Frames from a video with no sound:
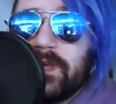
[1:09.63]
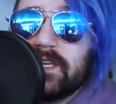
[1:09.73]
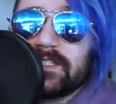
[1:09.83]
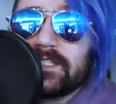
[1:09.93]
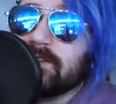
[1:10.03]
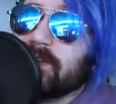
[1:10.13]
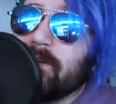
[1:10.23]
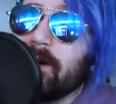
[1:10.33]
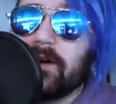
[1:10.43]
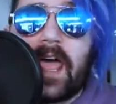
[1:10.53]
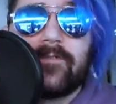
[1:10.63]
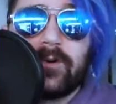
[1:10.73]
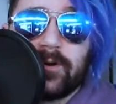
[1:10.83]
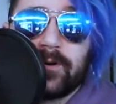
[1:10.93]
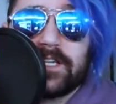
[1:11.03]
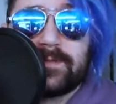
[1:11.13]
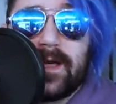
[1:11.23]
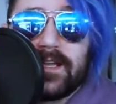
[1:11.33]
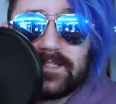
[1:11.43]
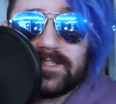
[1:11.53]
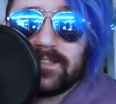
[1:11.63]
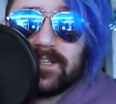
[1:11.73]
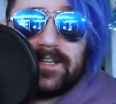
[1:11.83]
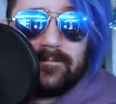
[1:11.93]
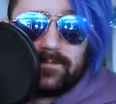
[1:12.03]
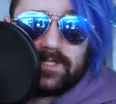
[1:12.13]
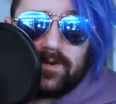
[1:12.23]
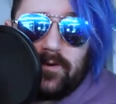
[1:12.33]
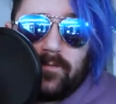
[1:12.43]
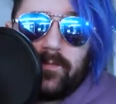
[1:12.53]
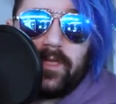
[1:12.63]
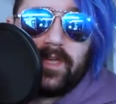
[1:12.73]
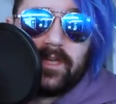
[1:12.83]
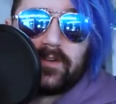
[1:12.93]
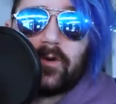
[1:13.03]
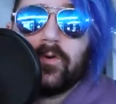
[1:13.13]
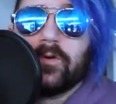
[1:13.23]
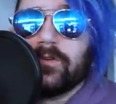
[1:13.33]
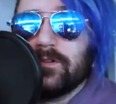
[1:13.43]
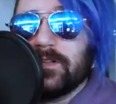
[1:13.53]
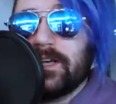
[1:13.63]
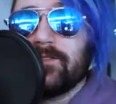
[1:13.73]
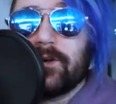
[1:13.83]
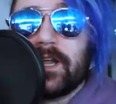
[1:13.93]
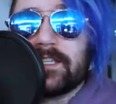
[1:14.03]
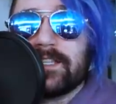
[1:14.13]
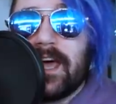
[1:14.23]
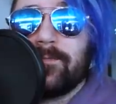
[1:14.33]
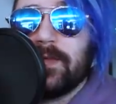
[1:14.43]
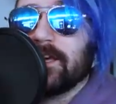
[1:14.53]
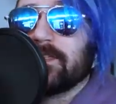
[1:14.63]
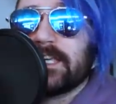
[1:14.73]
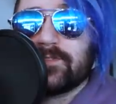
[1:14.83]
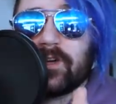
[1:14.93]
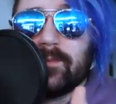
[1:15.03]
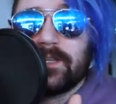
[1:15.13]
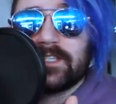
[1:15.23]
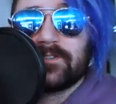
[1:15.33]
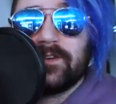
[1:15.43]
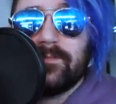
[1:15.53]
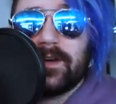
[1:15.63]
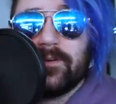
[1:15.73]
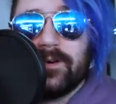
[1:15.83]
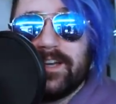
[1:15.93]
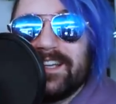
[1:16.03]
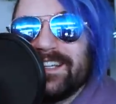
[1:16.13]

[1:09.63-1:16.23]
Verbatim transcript: because this will come out after Christmas. So... cool. Even though it hasn't happened yet, thanks for coming to the stream, by the way.